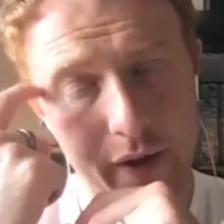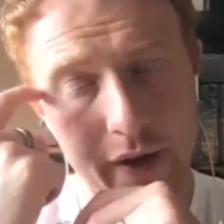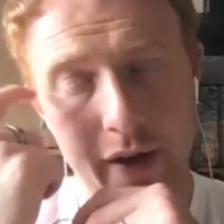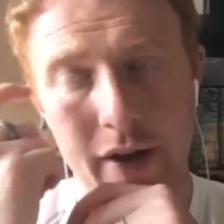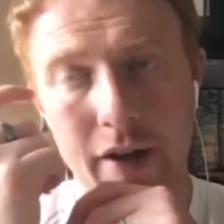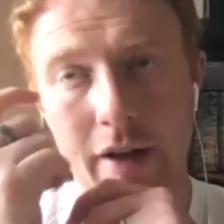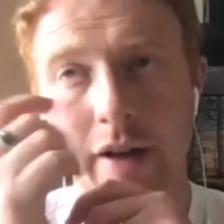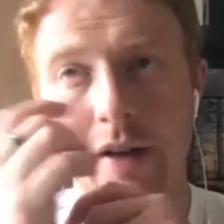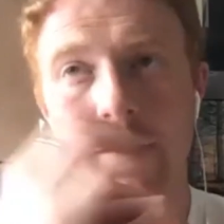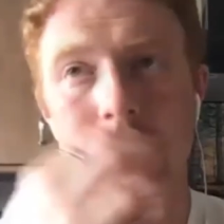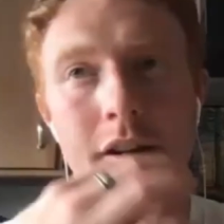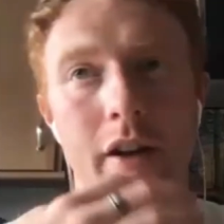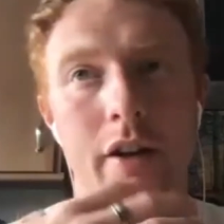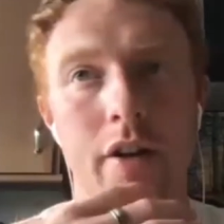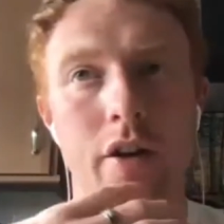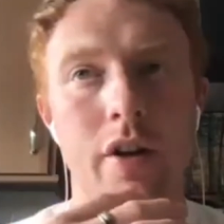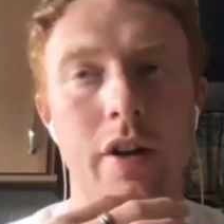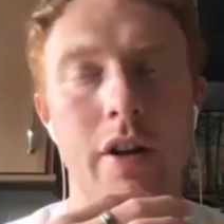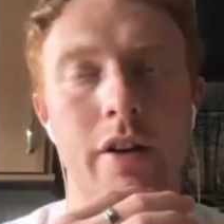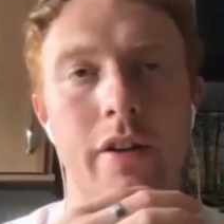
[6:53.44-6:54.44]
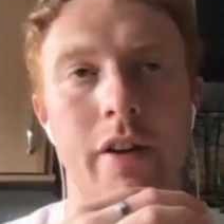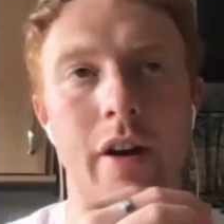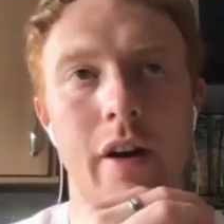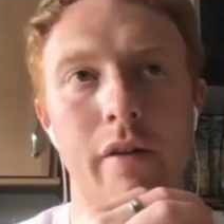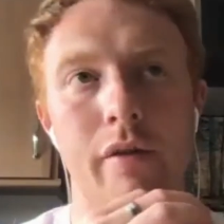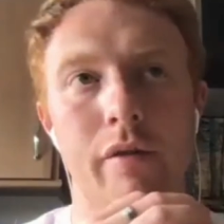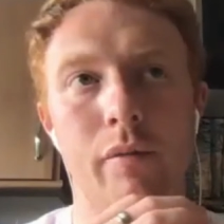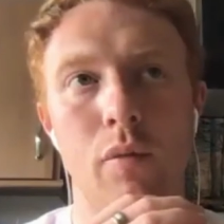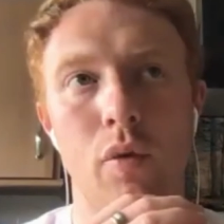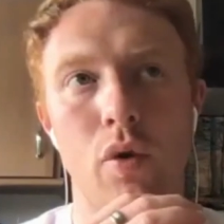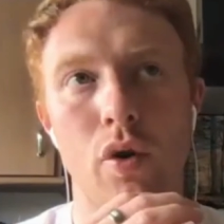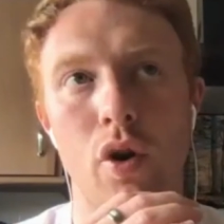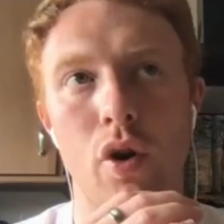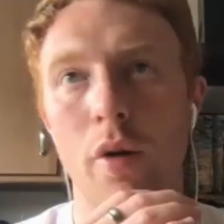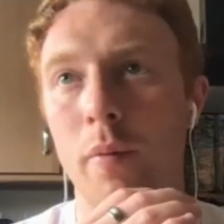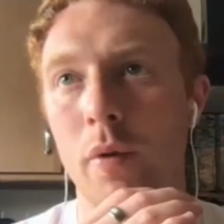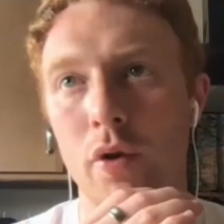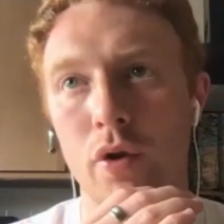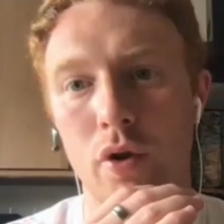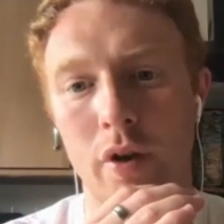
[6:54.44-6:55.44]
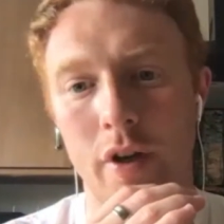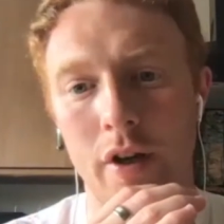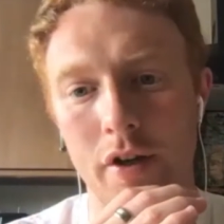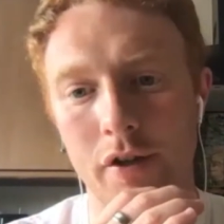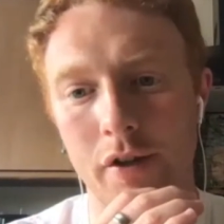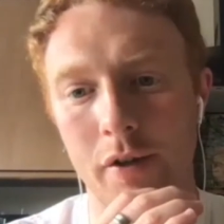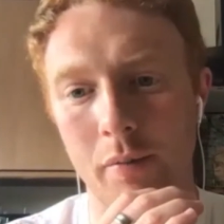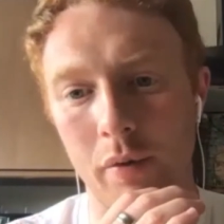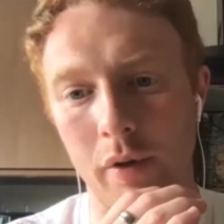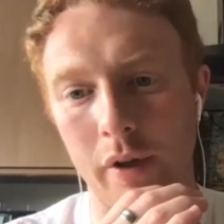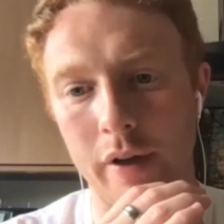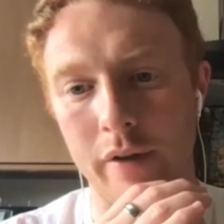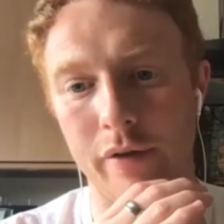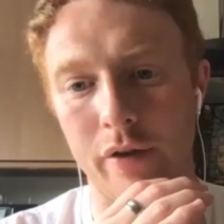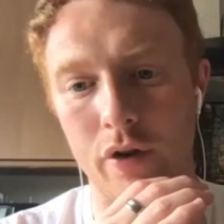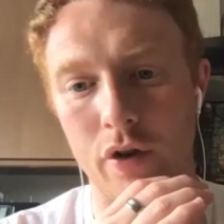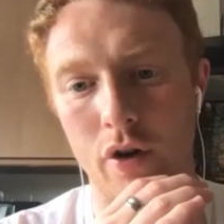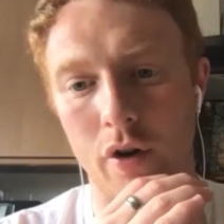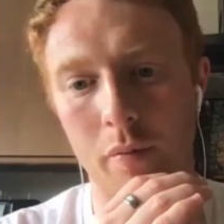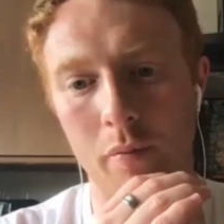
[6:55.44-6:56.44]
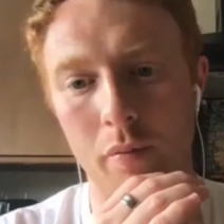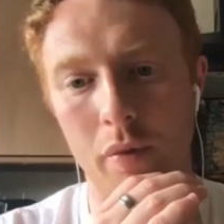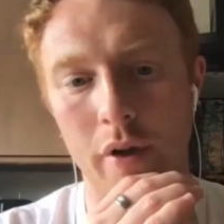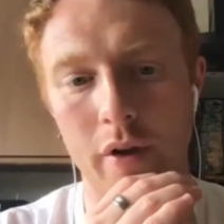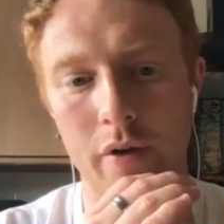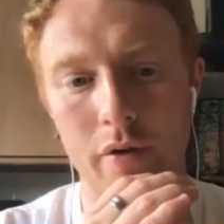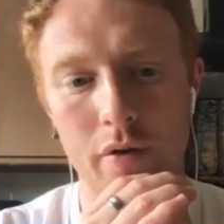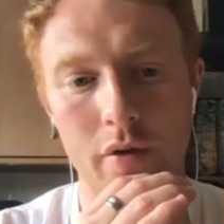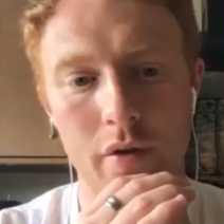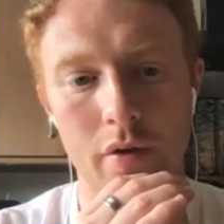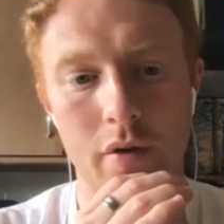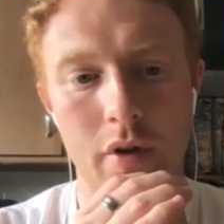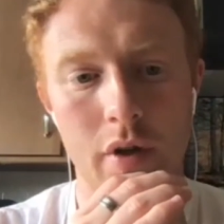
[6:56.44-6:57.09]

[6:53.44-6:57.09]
in India you need to have more opportunities to play for young players.